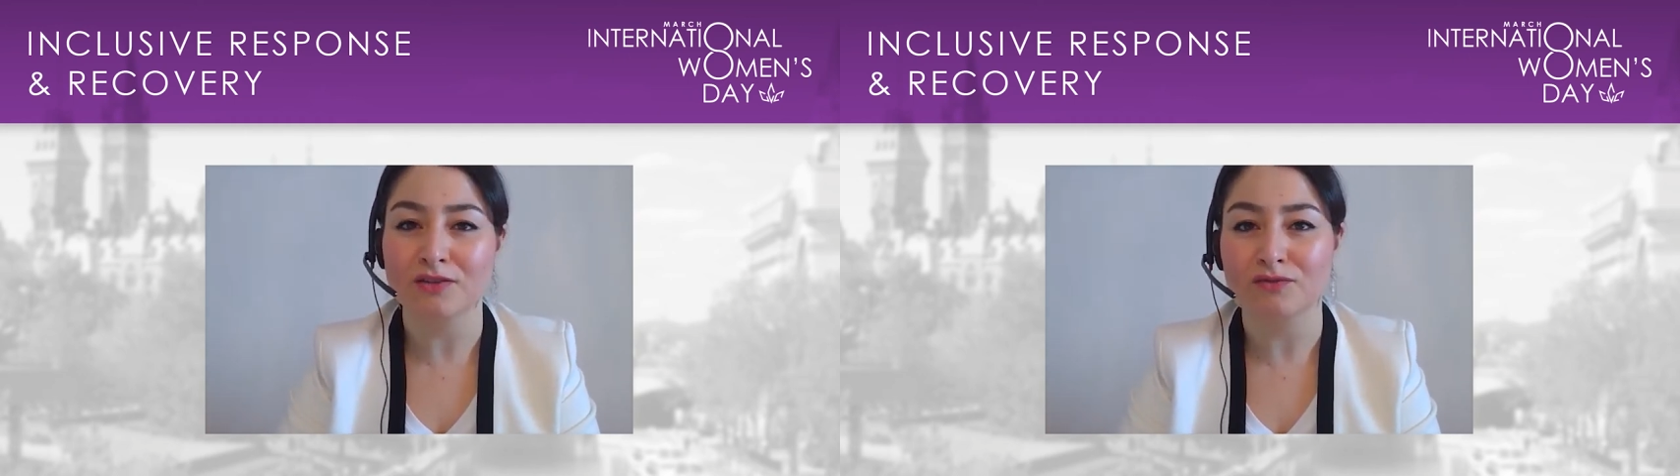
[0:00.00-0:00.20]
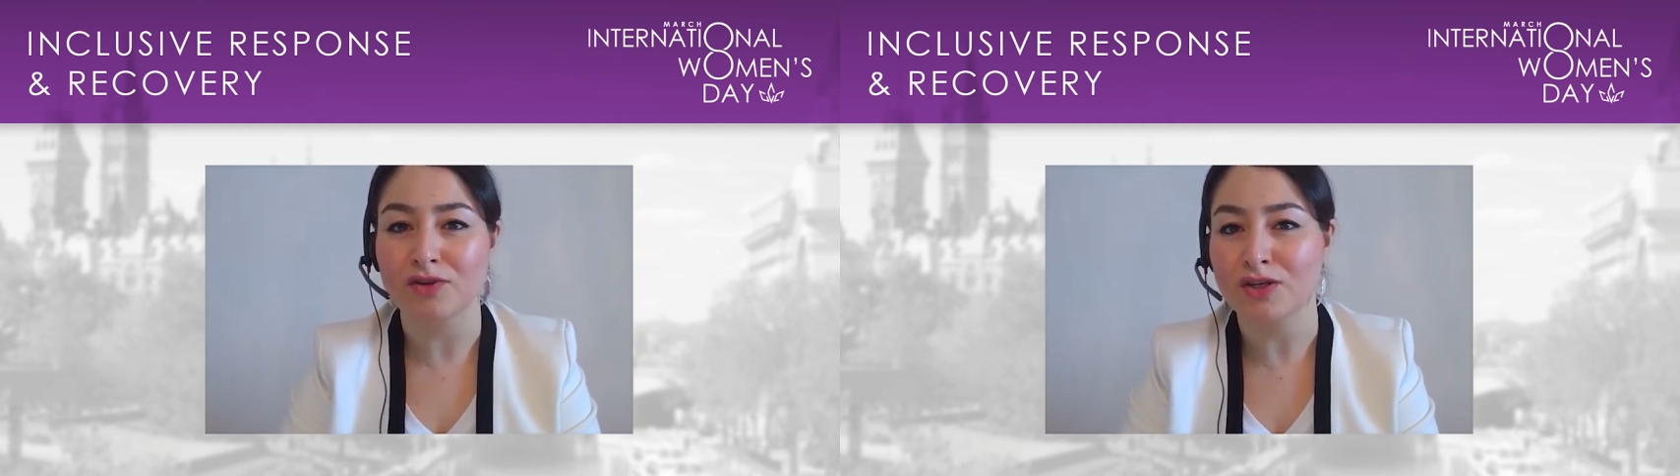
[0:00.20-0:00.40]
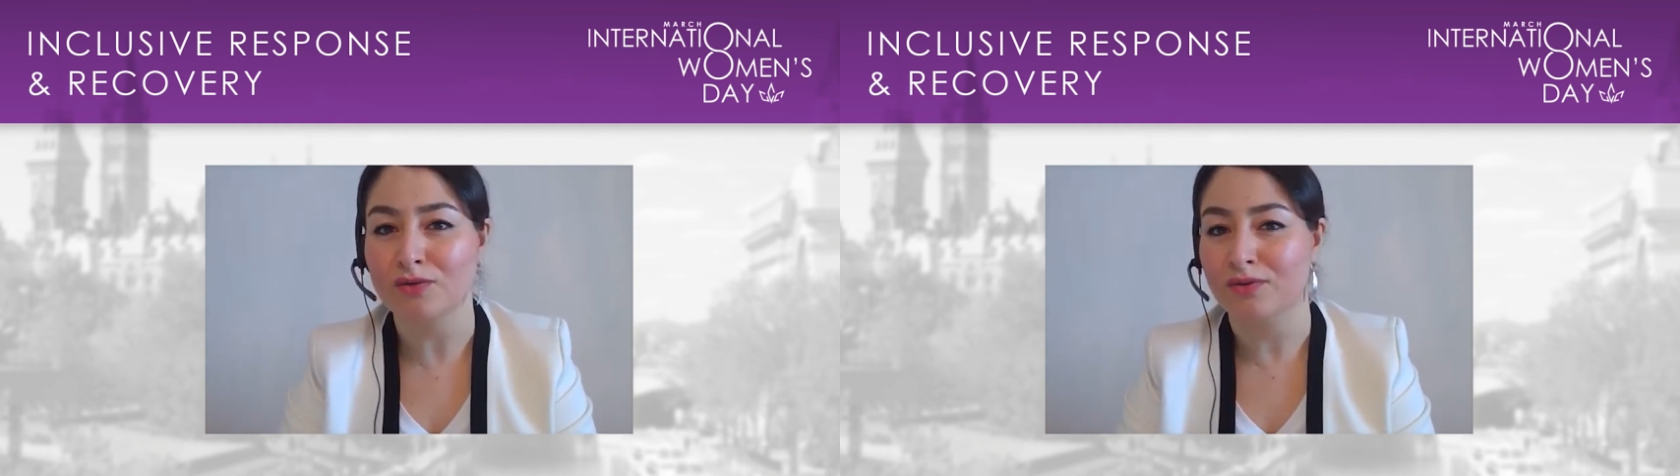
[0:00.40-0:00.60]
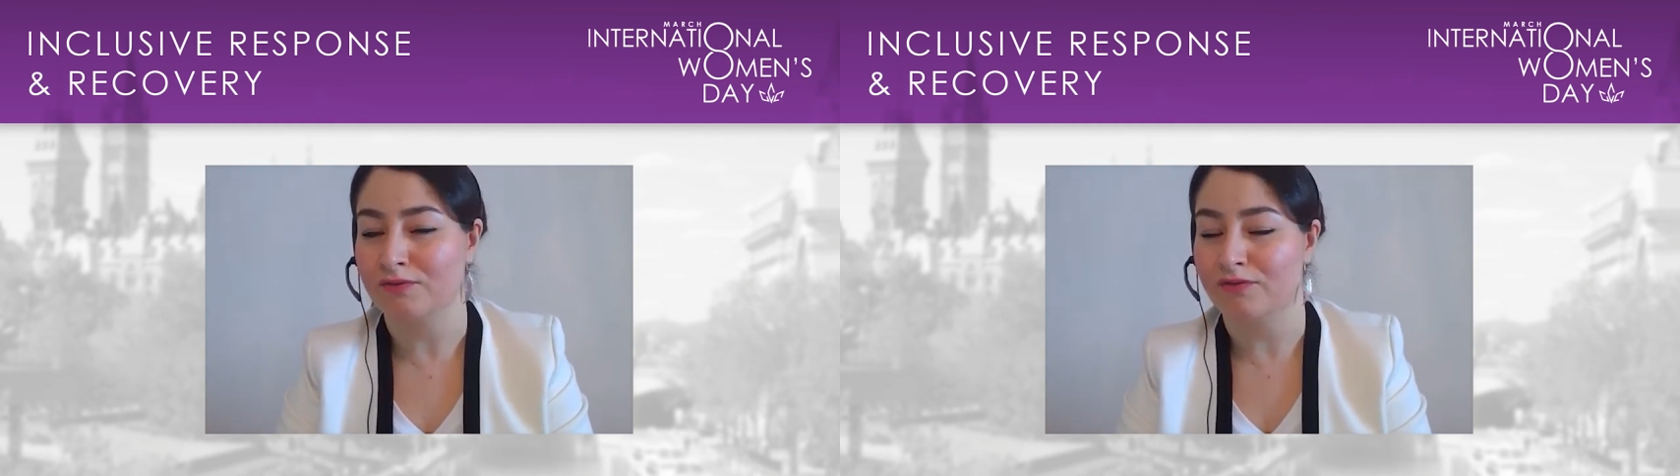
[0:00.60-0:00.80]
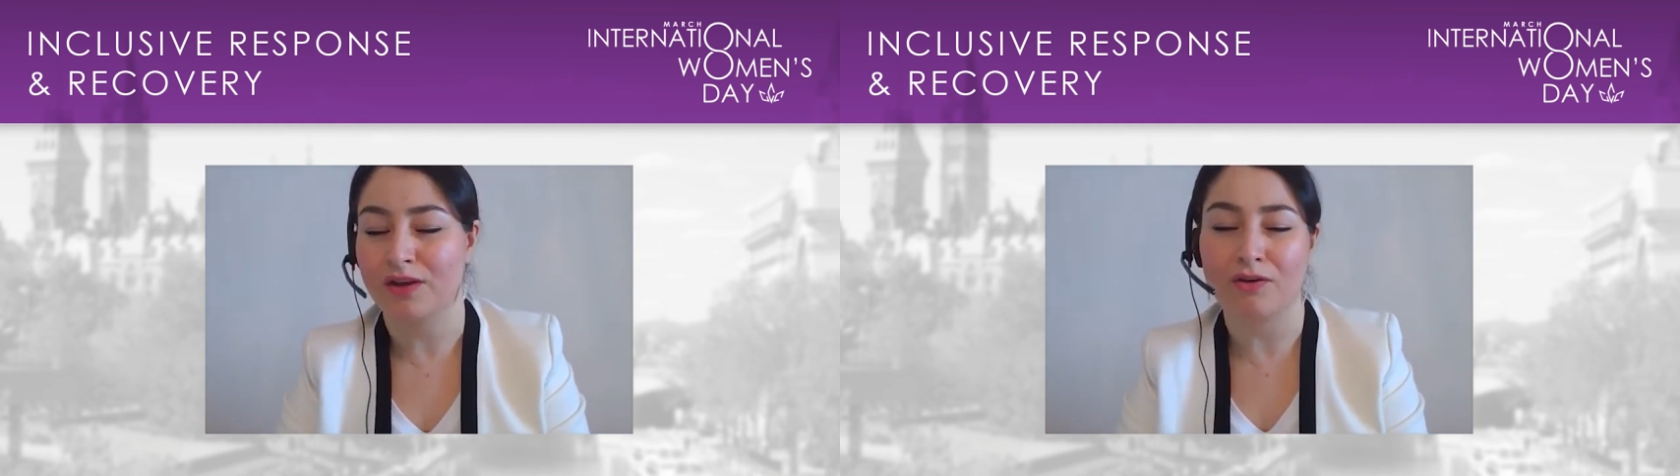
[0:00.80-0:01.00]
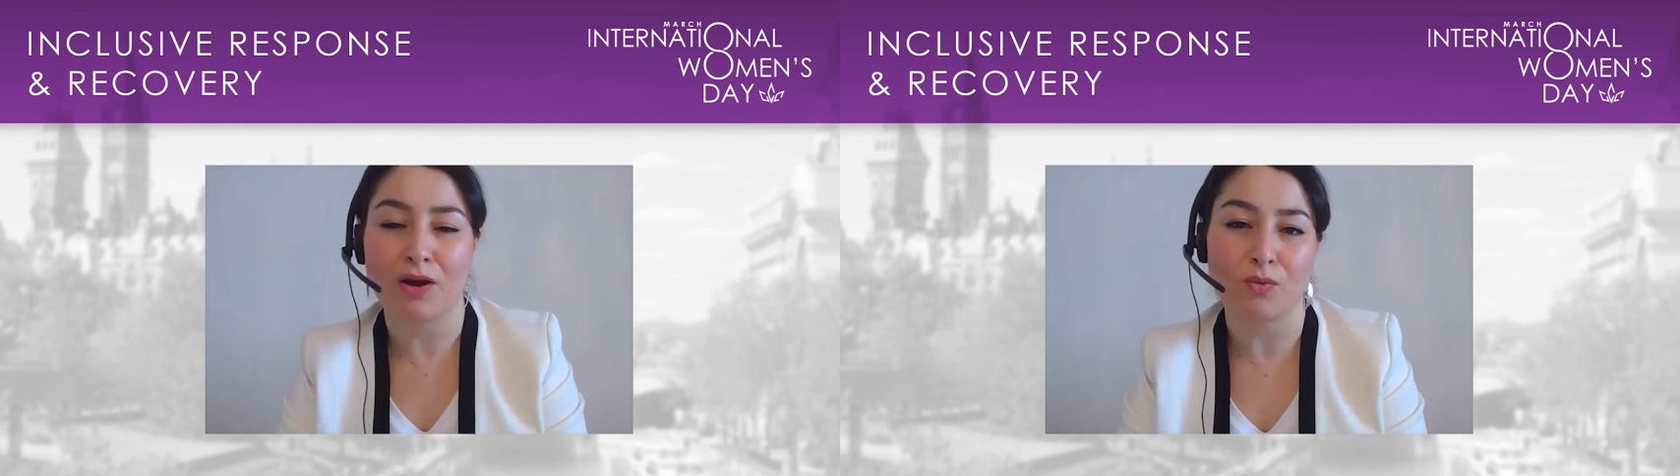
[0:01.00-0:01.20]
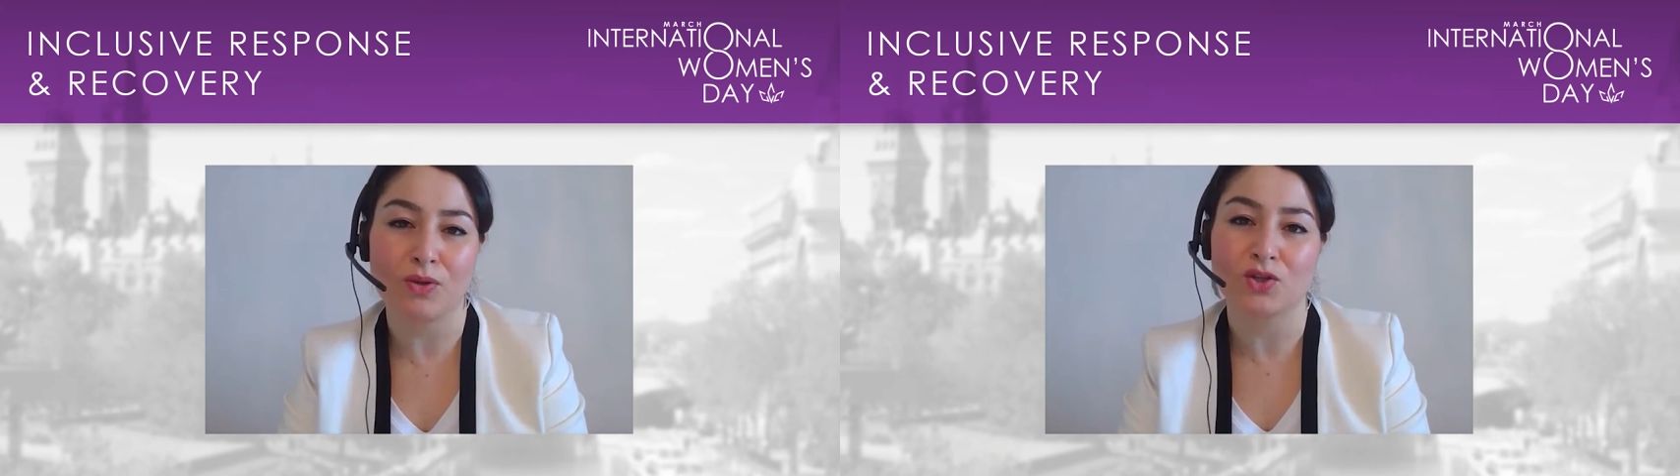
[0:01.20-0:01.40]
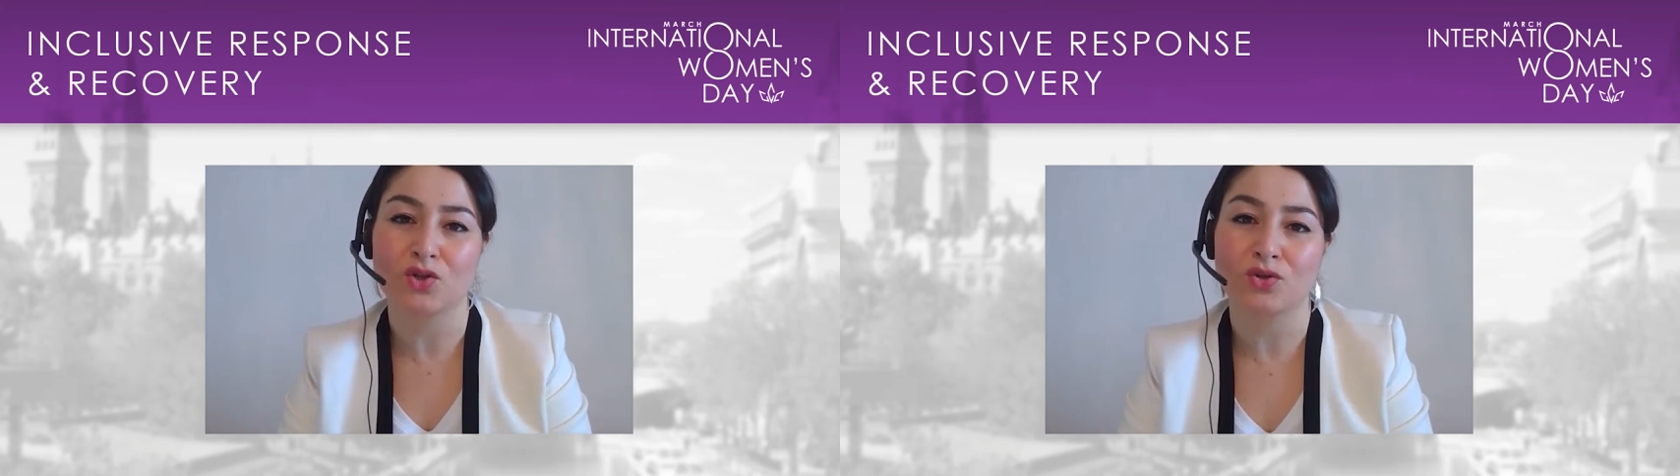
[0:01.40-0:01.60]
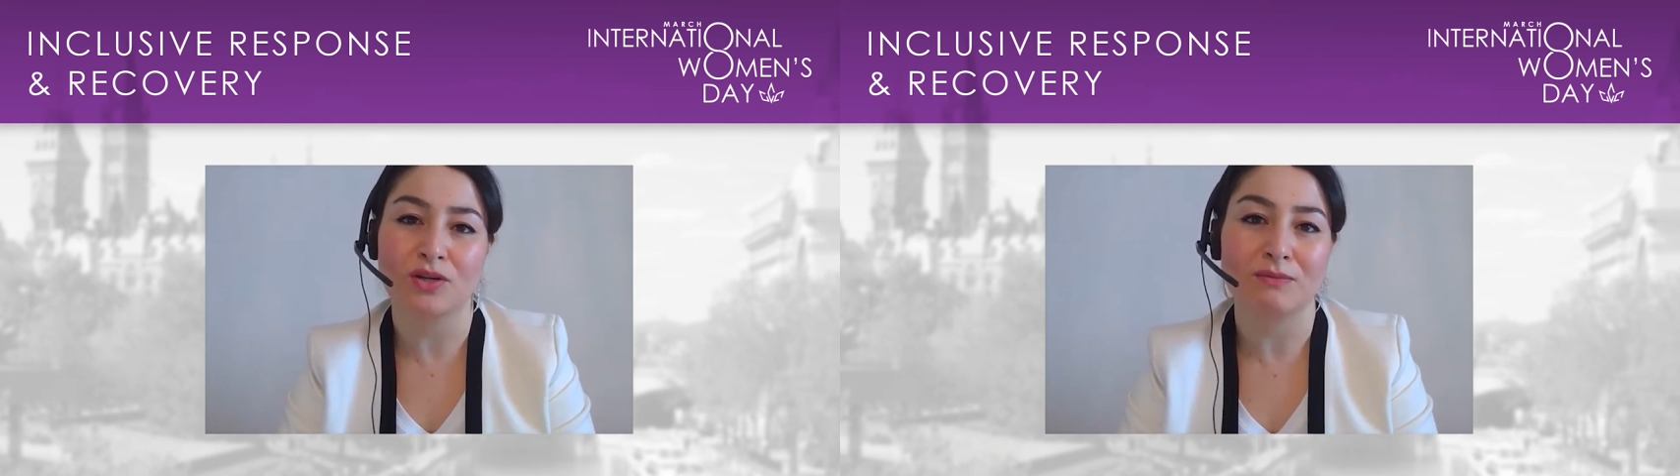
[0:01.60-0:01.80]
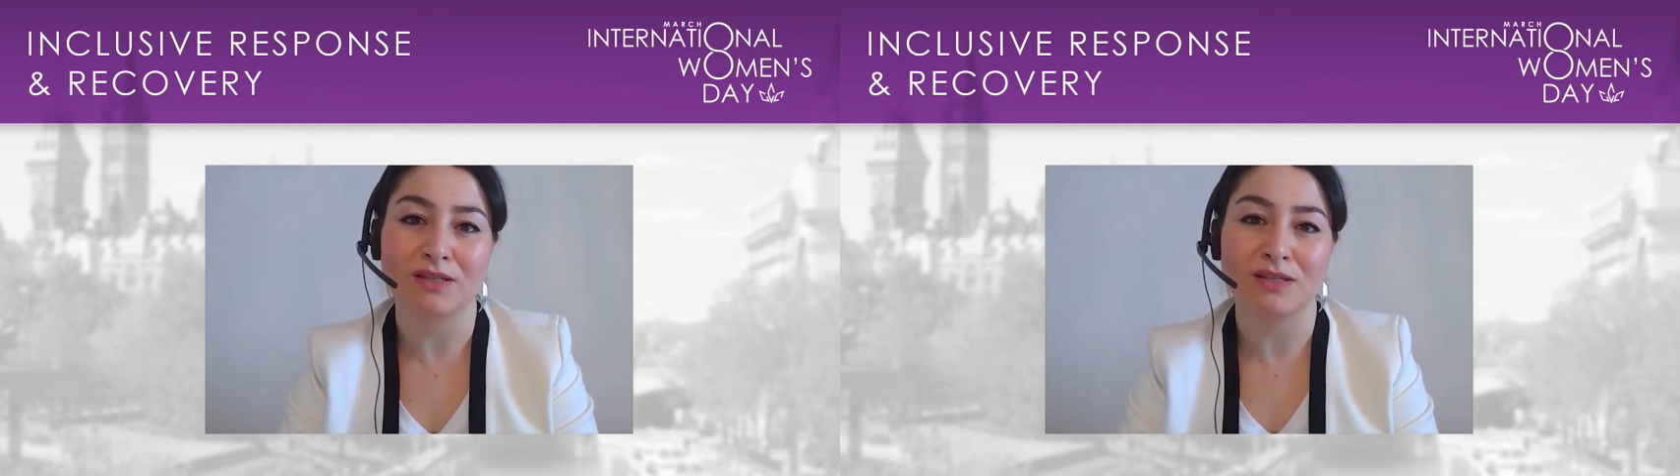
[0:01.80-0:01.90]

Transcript: for you and figure out which stream